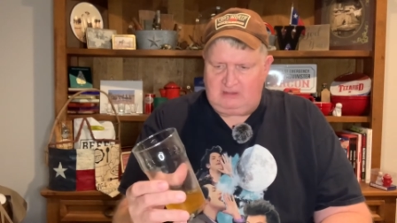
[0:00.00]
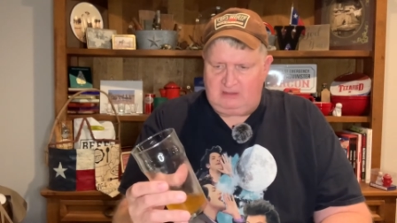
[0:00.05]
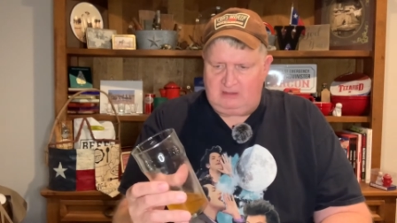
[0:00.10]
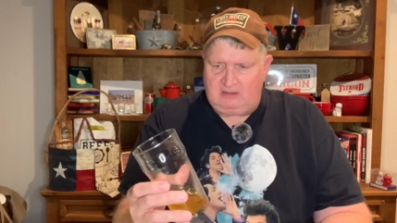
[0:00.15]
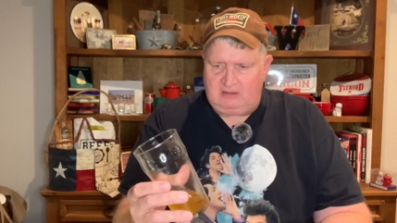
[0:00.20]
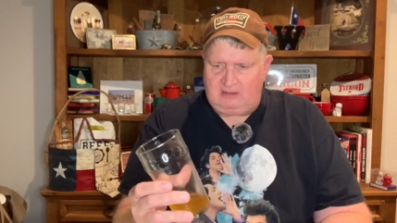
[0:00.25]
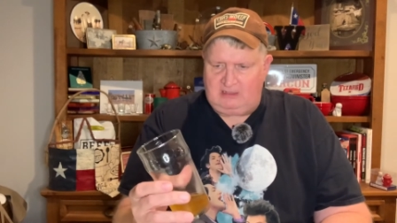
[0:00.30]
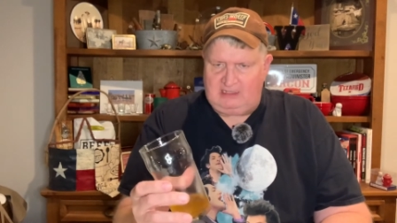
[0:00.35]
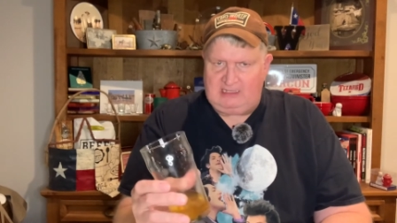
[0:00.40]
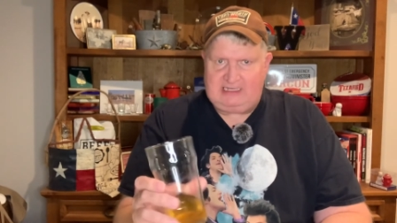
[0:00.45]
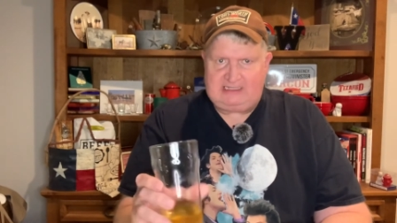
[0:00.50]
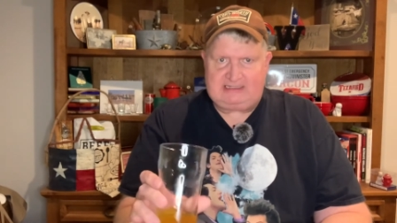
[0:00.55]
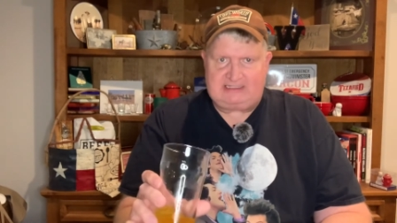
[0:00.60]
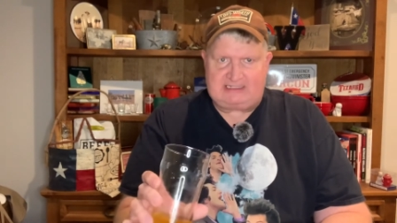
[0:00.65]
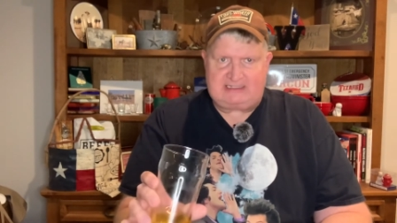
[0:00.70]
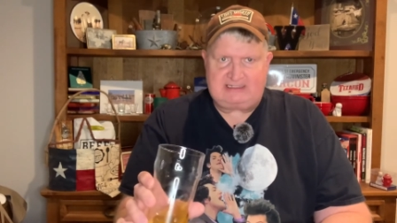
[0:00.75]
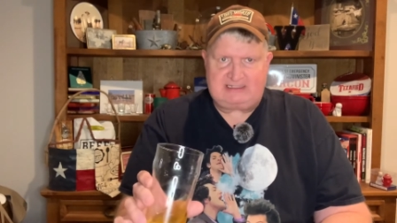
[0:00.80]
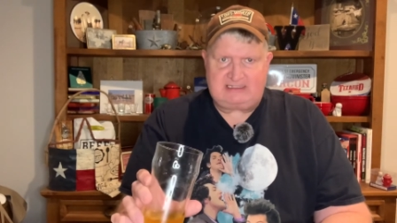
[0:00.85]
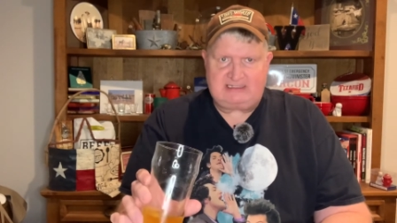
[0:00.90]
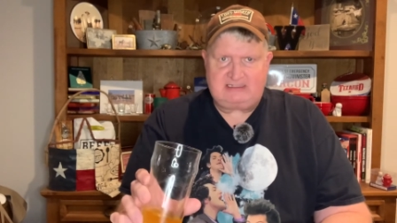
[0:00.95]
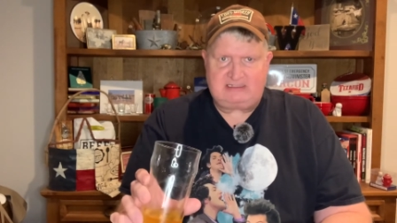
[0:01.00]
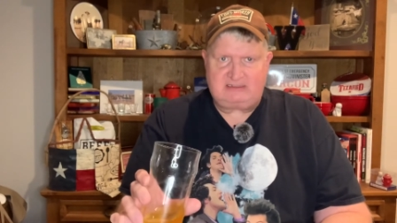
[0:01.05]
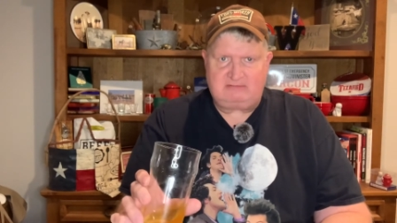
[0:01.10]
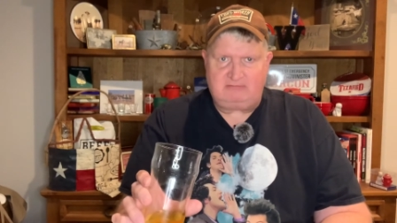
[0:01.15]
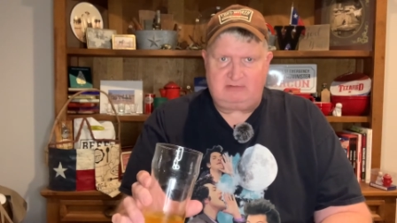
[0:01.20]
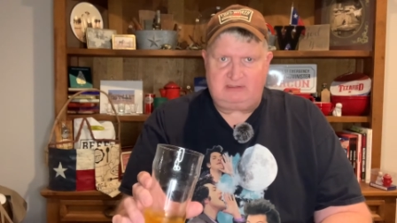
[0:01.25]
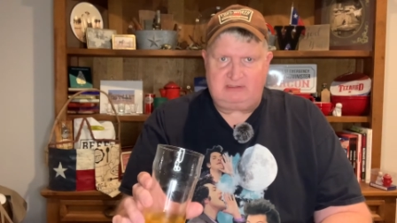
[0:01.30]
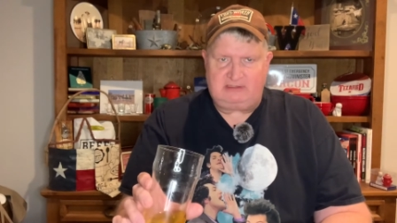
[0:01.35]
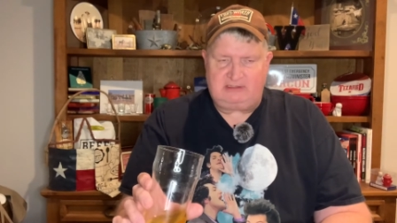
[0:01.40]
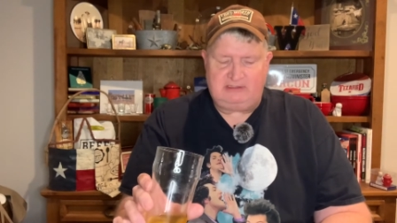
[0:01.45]
I like this. This is
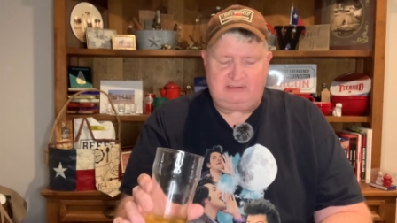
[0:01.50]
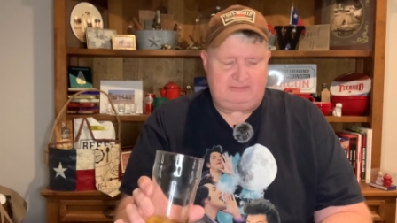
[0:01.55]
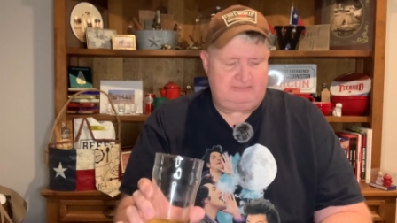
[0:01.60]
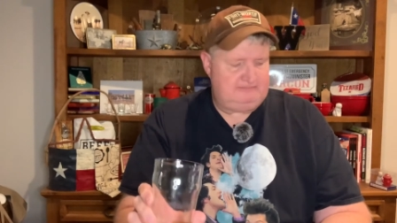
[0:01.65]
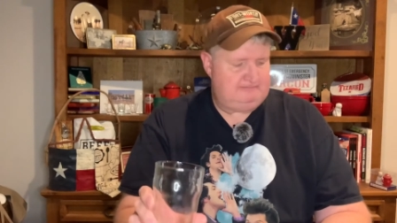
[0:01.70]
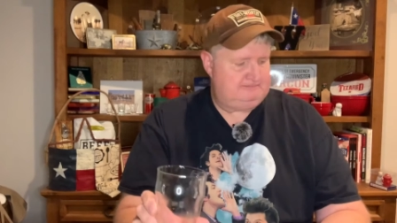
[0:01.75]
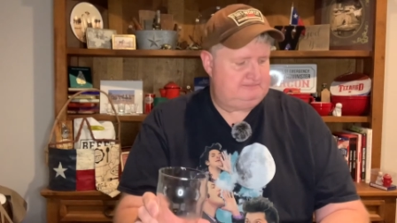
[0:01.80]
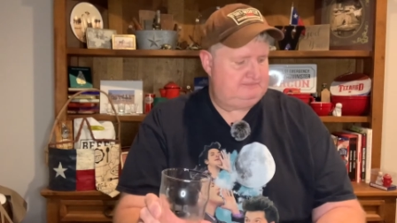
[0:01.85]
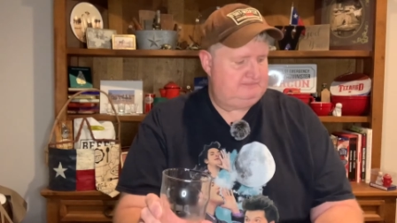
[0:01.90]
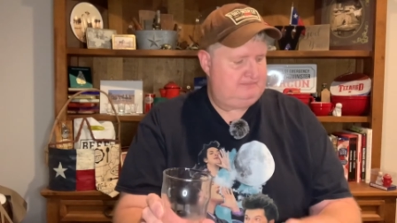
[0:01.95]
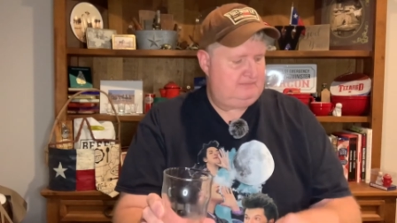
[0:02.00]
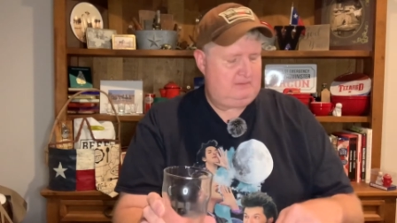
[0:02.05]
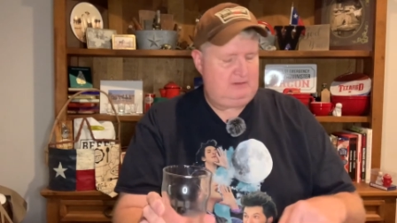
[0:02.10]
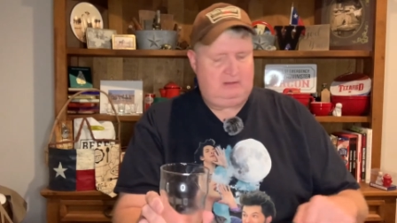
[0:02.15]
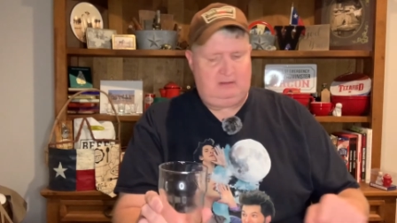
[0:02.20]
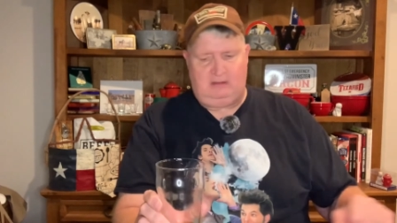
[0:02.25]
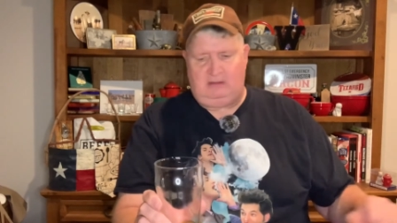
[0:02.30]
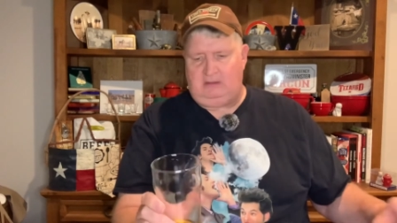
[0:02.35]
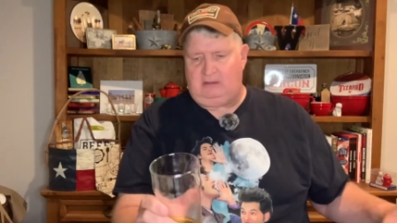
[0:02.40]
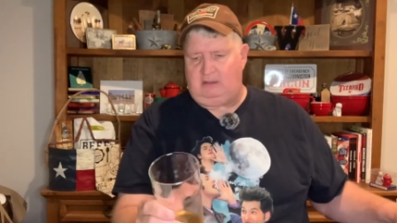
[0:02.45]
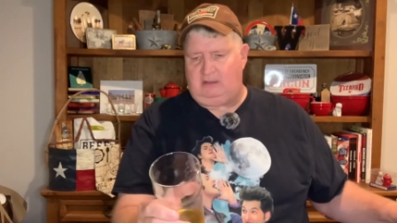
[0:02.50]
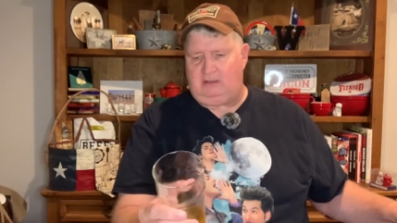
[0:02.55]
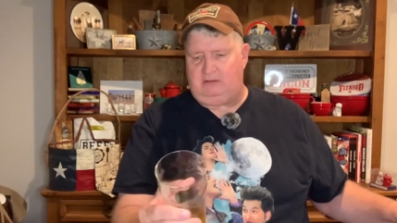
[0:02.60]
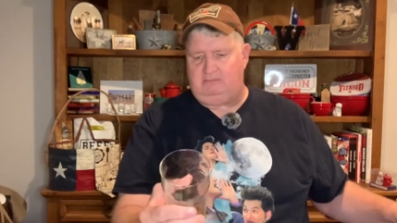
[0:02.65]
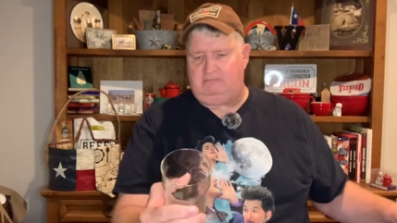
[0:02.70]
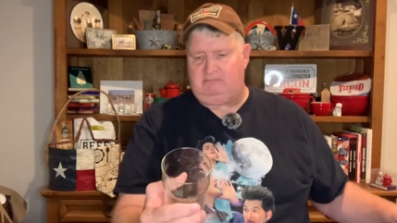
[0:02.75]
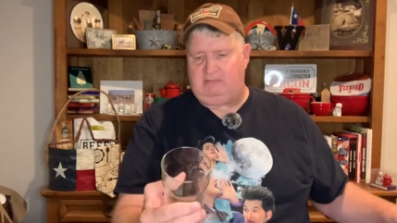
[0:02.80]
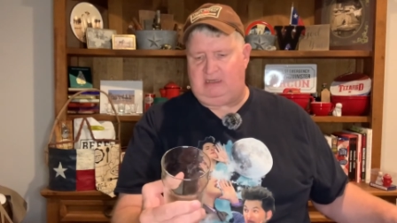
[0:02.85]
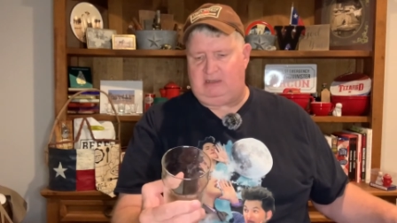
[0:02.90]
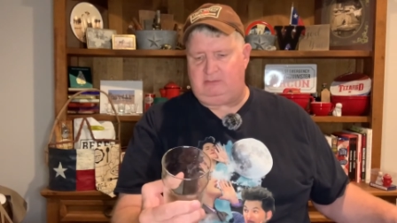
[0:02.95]
really good. I